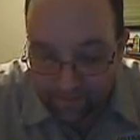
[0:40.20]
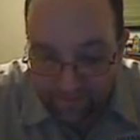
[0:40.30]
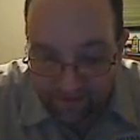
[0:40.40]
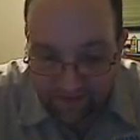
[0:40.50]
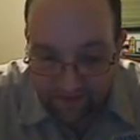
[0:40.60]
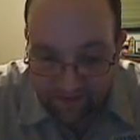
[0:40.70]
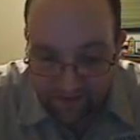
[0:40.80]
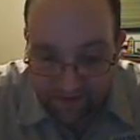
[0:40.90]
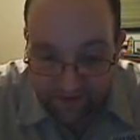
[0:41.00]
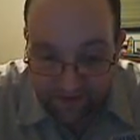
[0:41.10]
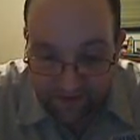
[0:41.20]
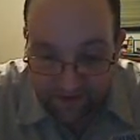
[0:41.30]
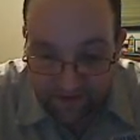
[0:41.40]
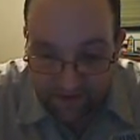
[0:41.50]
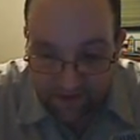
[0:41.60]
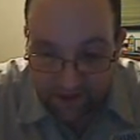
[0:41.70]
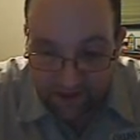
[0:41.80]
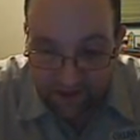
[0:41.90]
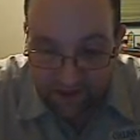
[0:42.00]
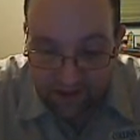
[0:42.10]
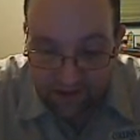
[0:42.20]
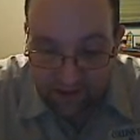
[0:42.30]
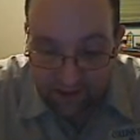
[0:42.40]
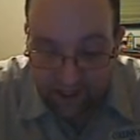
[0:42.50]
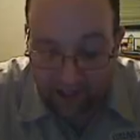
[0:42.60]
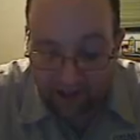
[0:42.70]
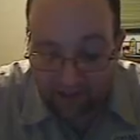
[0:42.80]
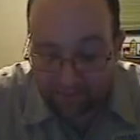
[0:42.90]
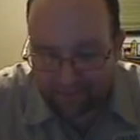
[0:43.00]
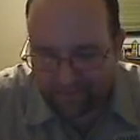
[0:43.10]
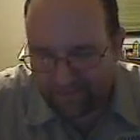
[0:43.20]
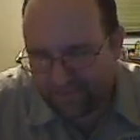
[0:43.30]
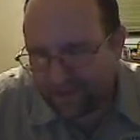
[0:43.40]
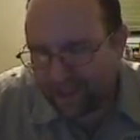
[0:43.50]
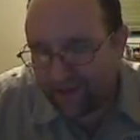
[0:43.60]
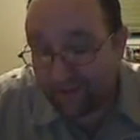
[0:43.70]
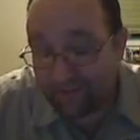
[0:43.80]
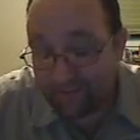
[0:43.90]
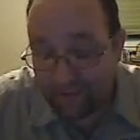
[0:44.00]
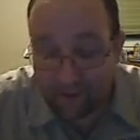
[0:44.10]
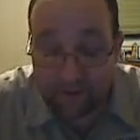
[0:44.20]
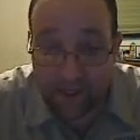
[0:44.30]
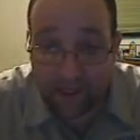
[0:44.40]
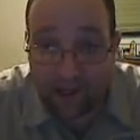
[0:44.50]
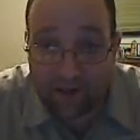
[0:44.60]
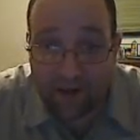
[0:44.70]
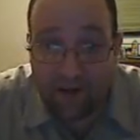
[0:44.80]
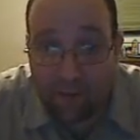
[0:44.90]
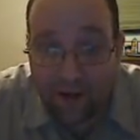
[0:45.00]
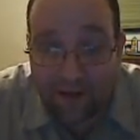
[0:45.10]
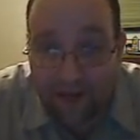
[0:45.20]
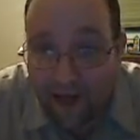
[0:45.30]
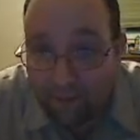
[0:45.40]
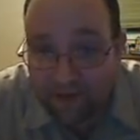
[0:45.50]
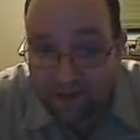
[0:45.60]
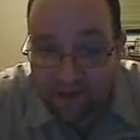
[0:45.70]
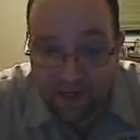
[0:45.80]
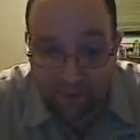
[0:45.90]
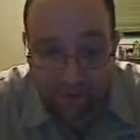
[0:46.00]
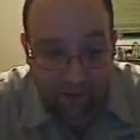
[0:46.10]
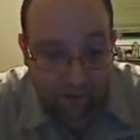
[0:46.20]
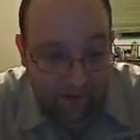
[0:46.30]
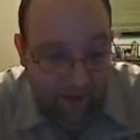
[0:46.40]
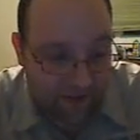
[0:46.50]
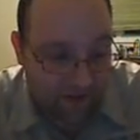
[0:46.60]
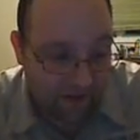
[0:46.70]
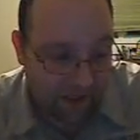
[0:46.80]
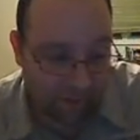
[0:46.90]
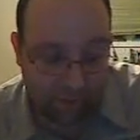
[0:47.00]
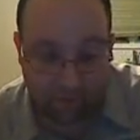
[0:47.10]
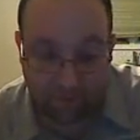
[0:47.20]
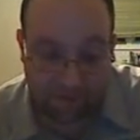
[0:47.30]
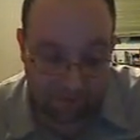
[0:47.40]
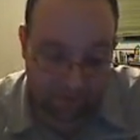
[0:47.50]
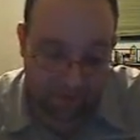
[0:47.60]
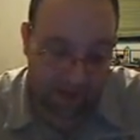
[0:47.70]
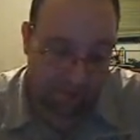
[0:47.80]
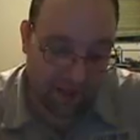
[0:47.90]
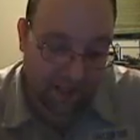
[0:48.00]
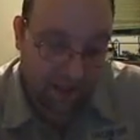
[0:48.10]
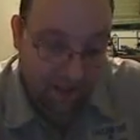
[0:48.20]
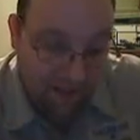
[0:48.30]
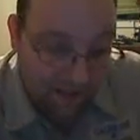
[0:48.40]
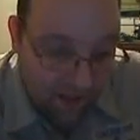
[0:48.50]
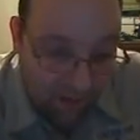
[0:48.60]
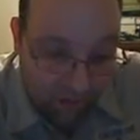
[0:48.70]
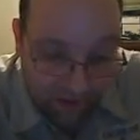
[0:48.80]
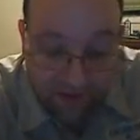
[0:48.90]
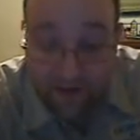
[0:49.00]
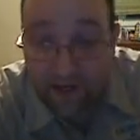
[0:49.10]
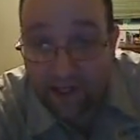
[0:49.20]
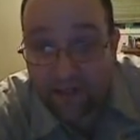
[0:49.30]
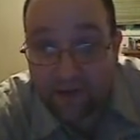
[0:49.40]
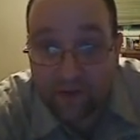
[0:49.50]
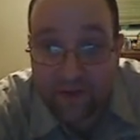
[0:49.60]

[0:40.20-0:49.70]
got a not going to say a lot to talk about tonight, but just a couple little things here, a couple points. I'm going to try to make it quick, try to get into it as quick as I can. Um,